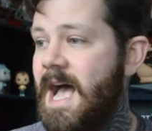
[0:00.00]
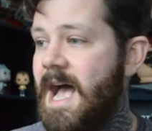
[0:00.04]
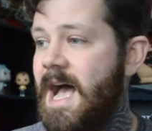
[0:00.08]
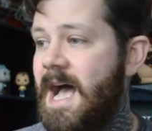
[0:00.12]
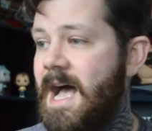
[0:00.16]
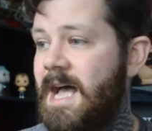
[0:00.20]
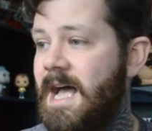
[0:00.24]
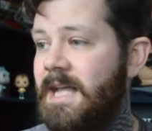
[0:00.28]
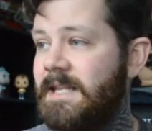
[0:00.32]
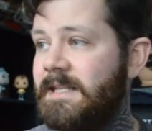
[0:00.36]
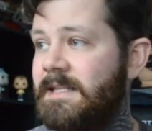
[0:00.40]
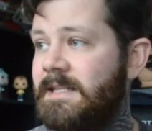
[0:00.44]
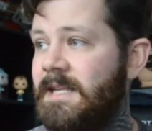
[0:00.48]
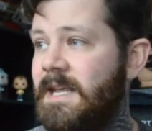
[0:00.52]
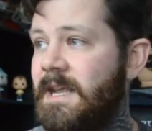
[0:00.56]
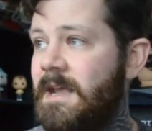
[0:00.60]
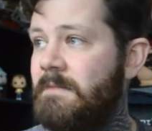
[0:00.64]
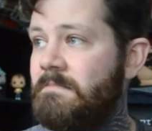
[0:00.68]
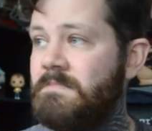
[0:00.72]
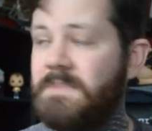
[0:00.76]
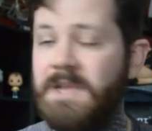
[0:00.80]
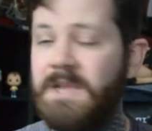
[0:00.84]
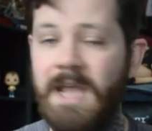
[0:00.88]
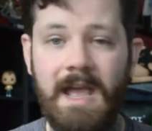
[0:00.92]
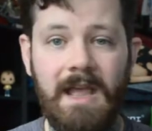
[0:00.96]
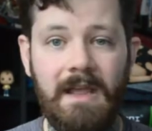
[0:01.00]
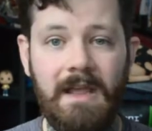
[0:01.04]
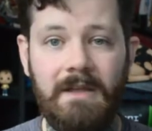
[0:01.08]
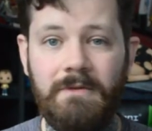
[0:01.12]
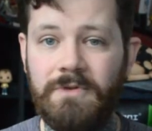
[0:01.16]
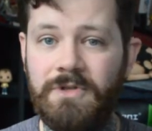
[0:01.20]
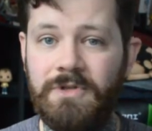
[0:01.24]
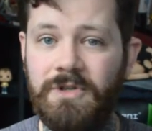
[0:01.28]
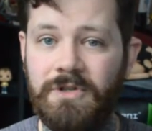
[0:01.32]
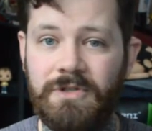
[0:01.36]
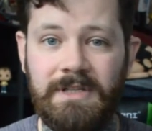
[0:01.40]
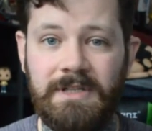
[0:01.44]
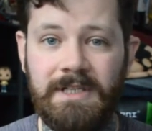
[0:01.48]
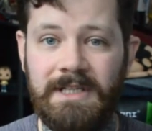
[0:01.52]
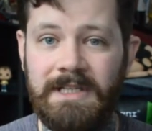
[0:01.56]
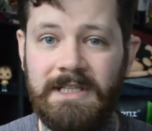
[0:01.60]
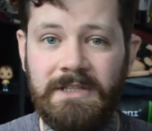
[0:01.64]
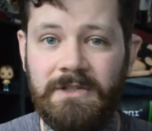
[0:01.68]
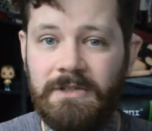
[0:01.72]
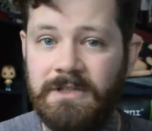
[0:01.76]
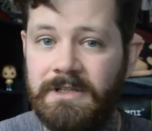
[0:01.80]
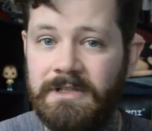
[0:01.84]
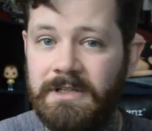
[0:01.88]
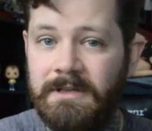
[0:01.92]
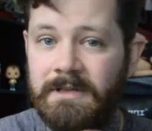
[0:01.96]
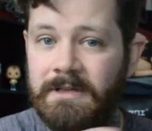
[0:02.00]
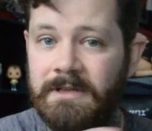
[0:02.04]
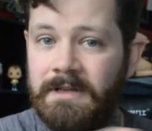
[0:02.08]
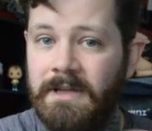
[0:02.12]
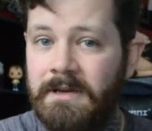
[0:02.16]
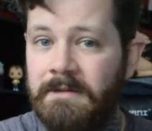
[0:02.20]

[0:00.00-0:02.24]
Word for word: And um, yeah, it was just he's just a,